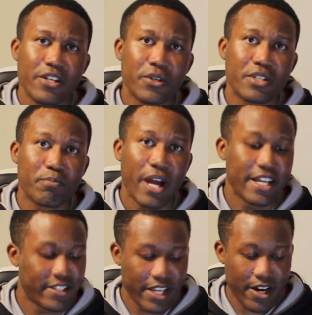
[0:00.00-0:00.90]
No
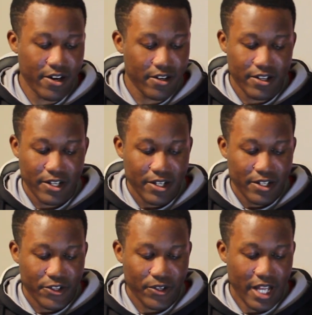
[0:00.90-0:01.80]
surprise there.
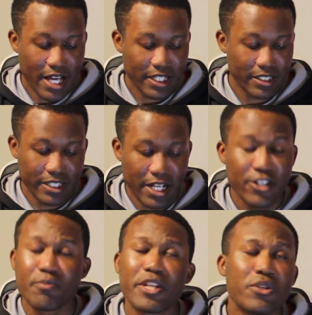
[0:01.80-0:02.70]
Sri Lanka,
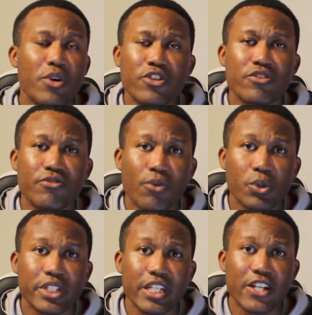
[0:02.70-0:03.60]
Netherlands made
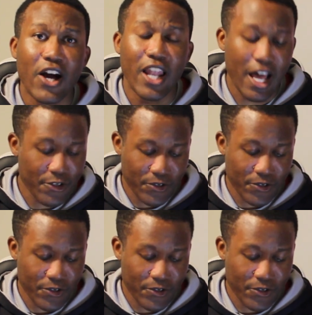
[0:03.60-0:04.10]
214 all out.